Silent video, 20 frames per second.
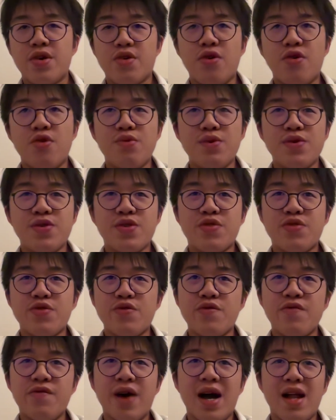Gold was
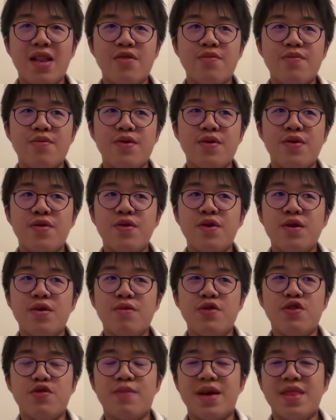too valuable,
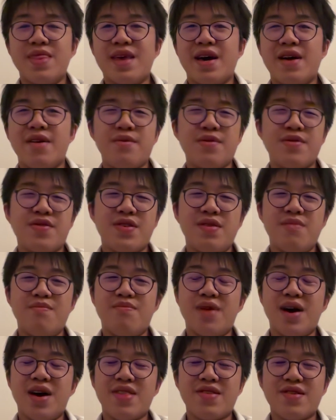which meant that it was
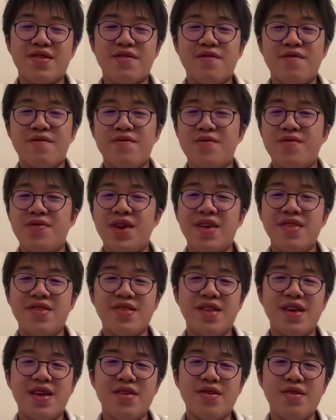impractical for
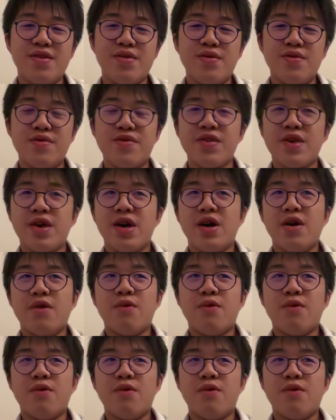day-to-day use,